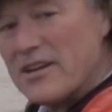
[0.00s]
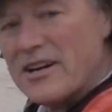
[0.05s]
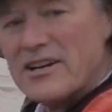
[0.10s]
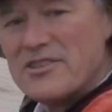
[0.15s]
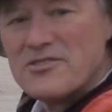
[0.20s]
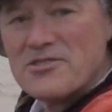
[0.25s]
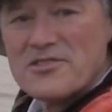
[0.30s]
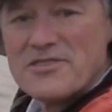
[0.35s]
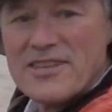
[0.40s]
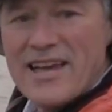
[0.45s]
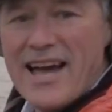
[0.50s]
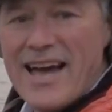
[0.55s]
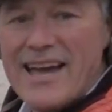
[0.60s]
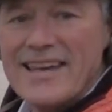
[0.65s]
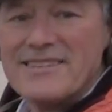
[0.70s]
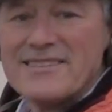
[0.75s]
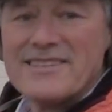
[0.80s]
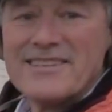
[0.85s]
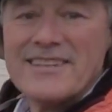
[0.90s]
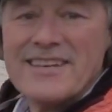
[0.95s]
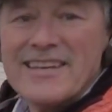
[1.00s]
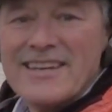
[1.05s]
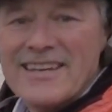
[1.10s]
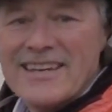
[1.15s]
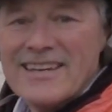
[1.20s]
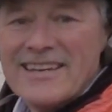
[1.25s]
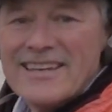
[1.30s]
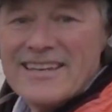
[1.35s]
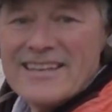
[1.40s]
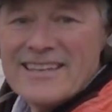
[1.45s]
larger size,
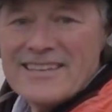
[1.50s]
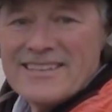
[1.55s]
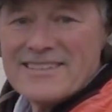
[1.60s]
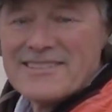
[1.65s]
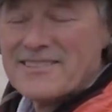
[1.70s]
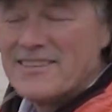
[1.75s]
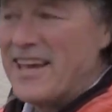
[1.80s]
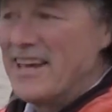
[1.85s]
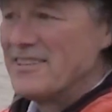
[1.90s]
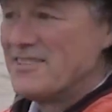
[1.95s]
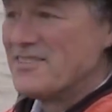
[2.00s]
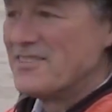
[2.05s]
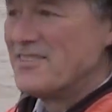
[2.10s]
the size